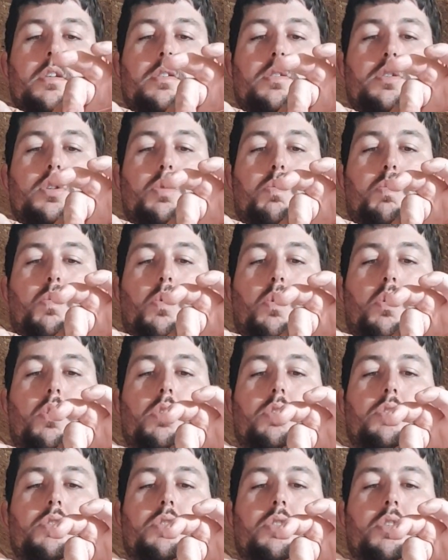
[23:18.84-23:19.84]

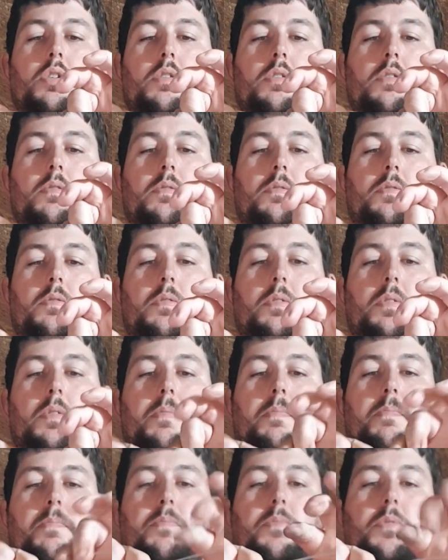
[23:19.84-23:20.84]
towards
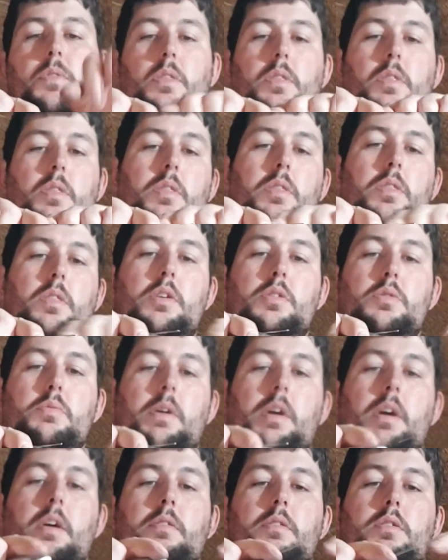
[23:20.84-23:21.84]
this
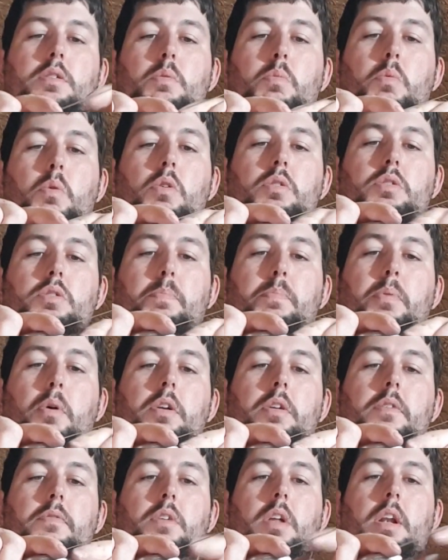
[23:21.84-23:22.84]
way, towards the
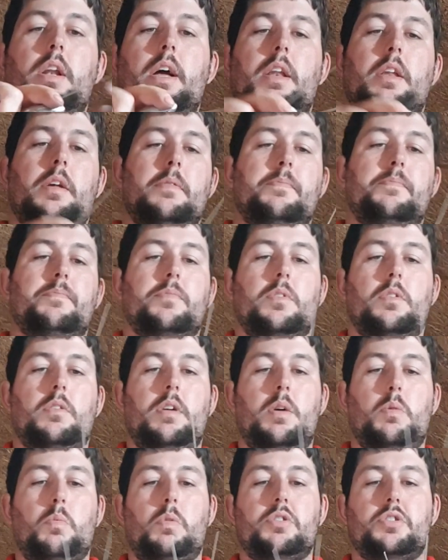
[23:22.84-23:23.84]
point of the lead.
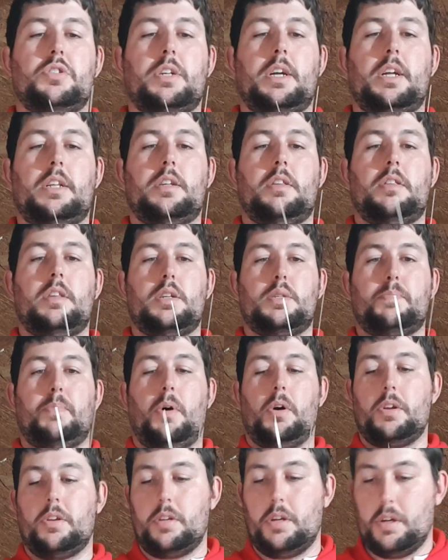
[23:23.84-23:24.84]
Right? Once you get to this
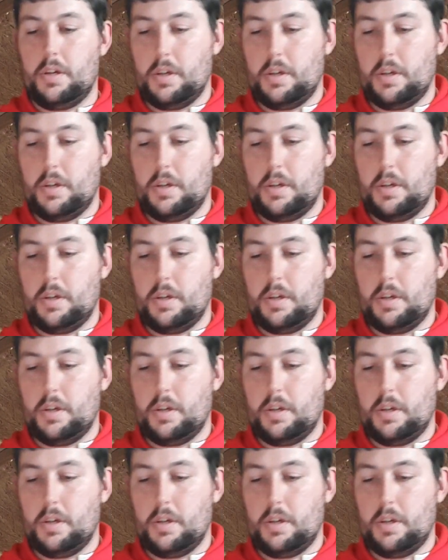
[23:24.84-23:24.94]
point,